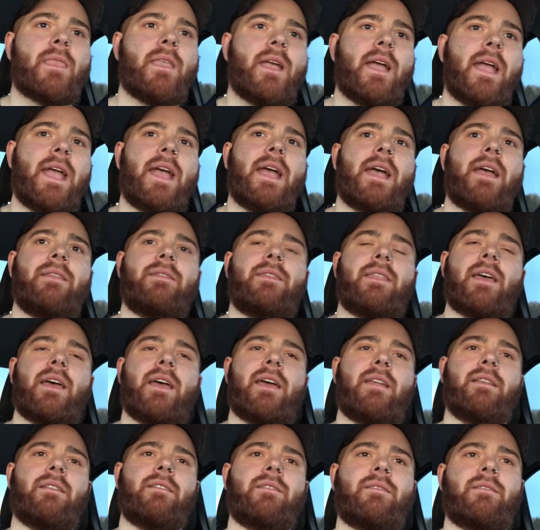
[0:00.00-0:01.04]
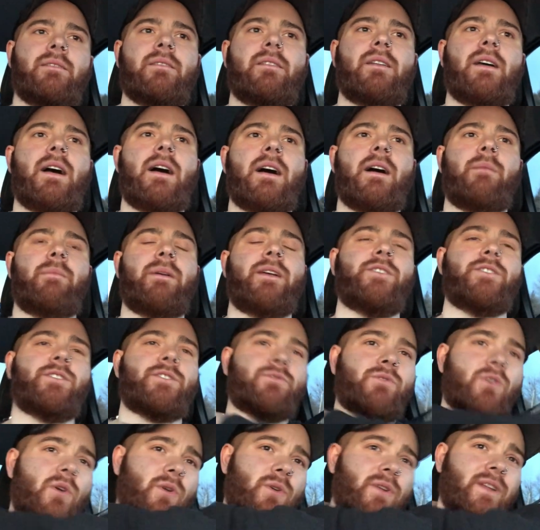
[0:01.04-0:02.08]
And then um, I
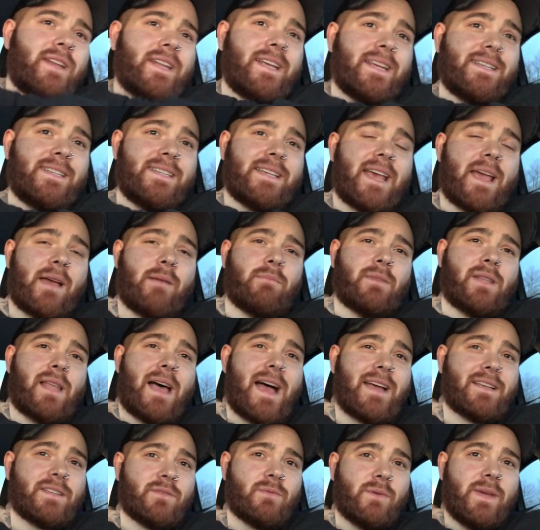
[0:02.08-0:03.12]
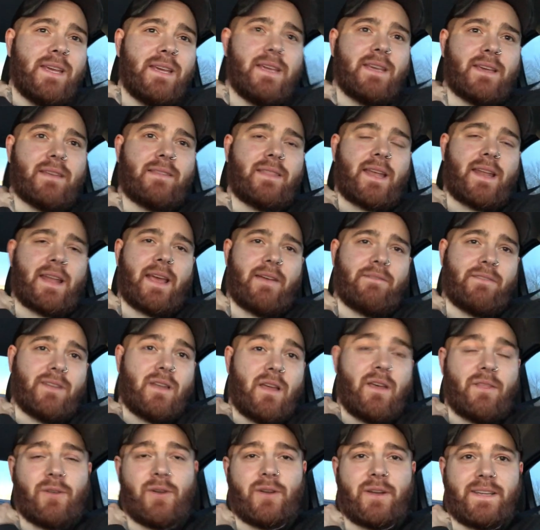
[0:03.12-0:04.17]
just wrote an exam last week, and then I have
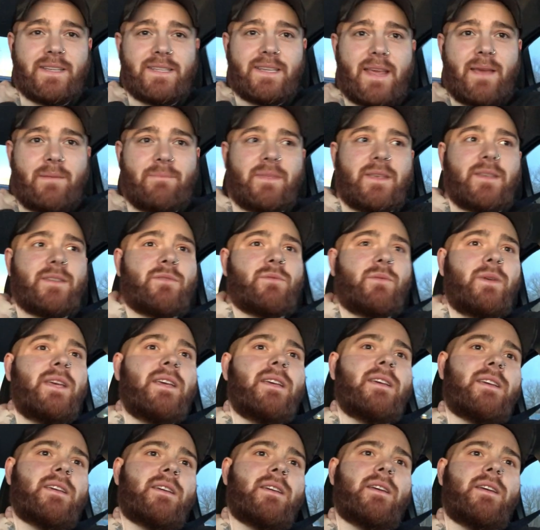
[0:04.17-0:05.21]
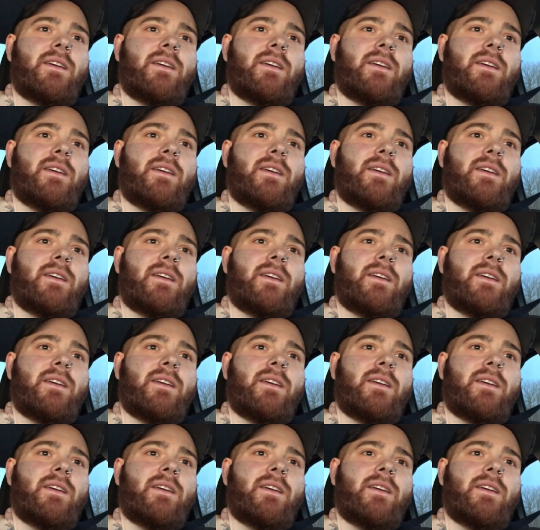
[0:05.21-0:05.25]
another exam this week.